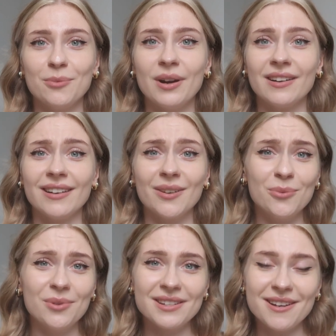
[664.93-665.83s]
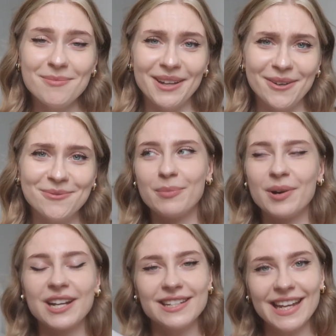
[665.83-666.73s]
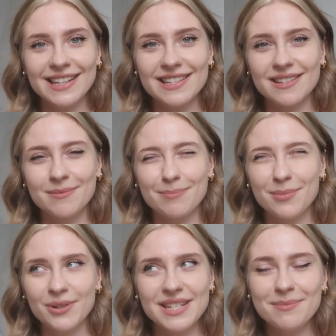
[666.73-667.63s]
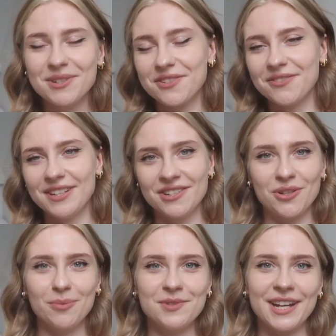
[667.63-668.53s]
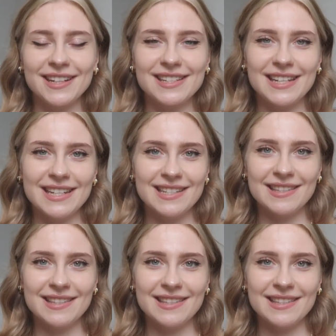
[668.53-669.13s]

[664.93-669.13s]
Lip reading: wear it all the time now. My next pretty much finished object is